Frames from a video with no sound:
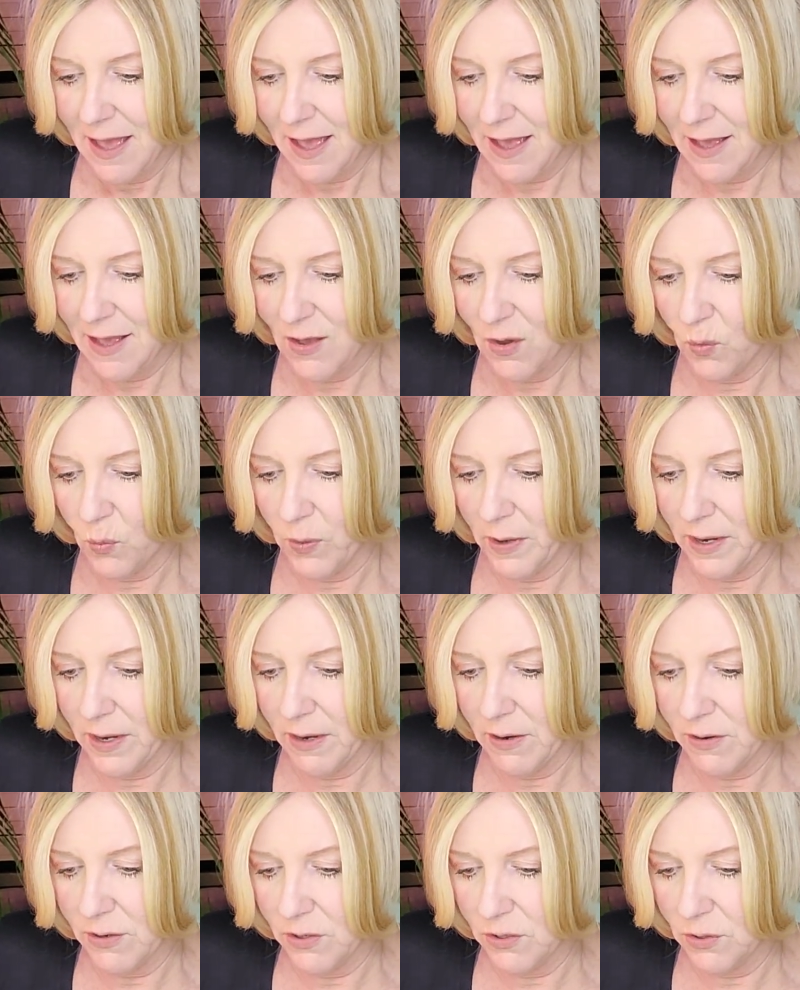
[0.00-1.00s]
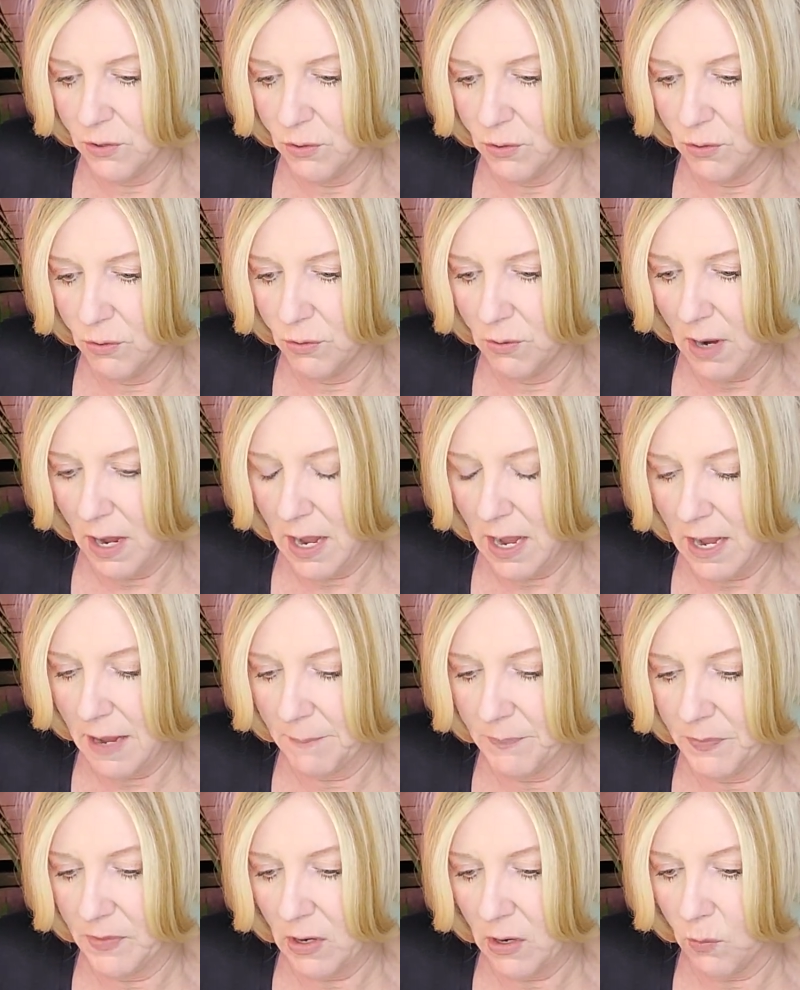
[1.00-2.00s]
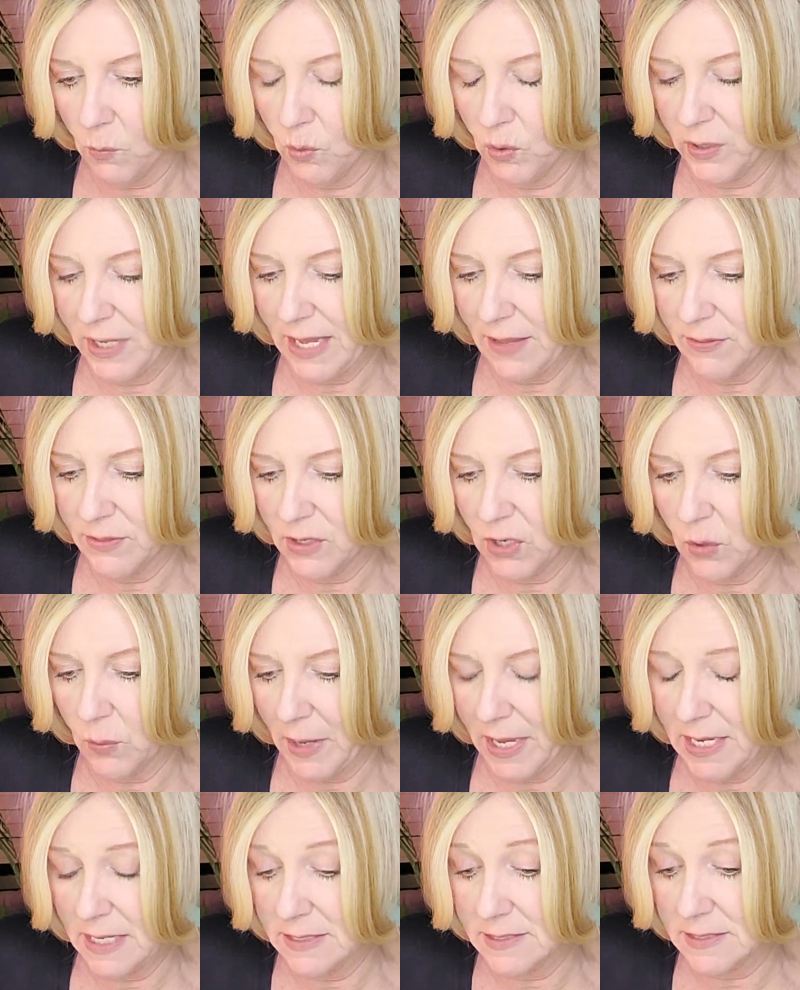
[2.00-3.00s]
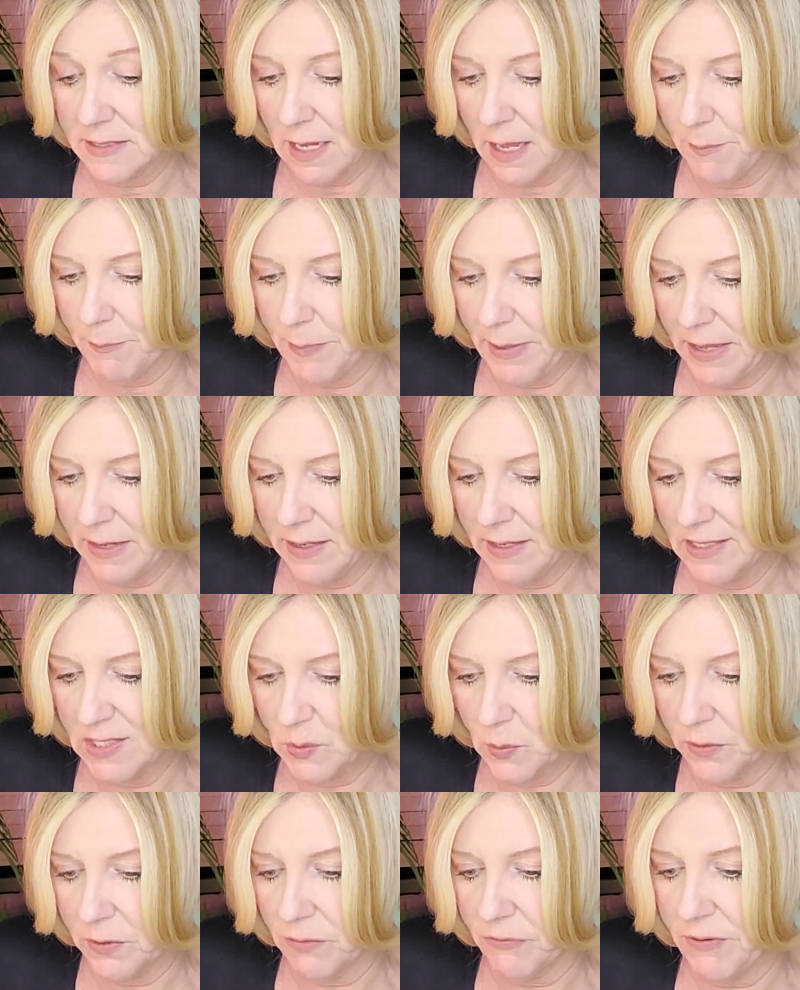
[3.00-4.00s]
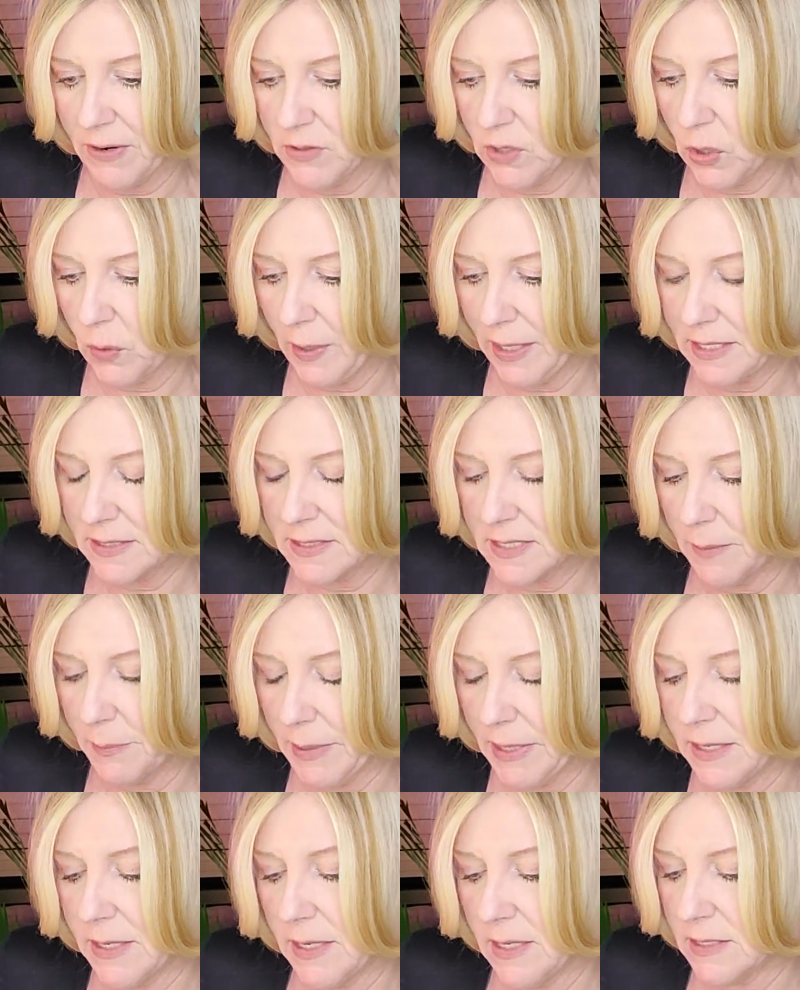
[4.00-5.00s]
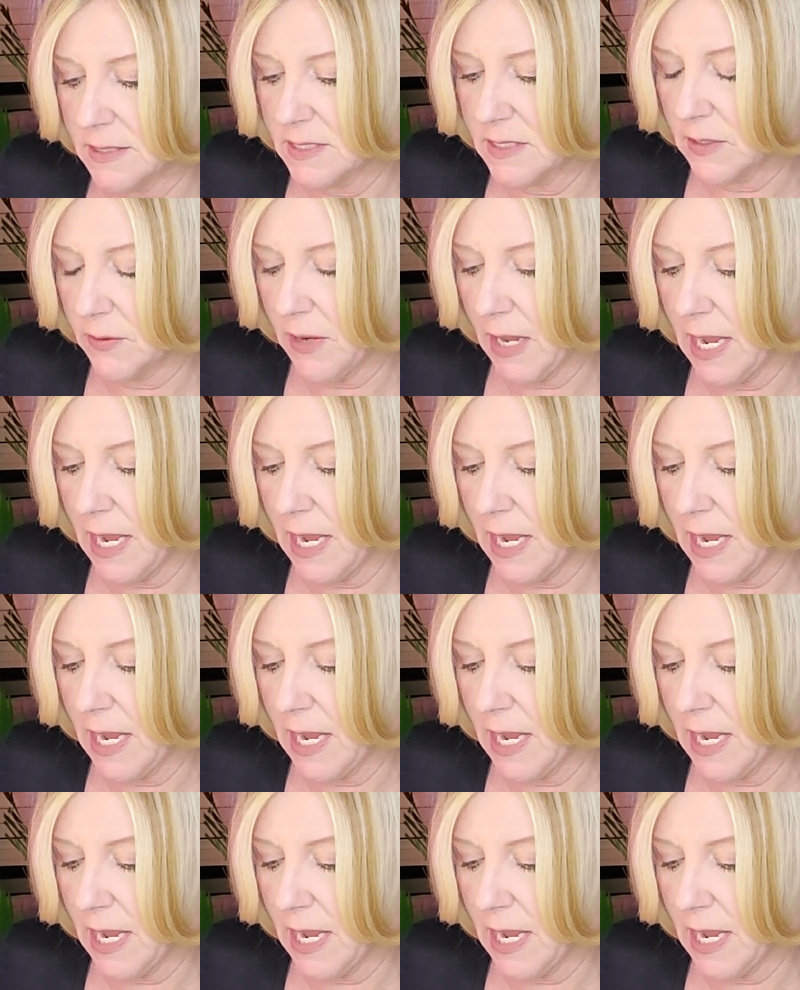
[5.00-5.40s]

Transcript: uh, where you um, will get the greatest abundance, where you'll find the greatest abundance.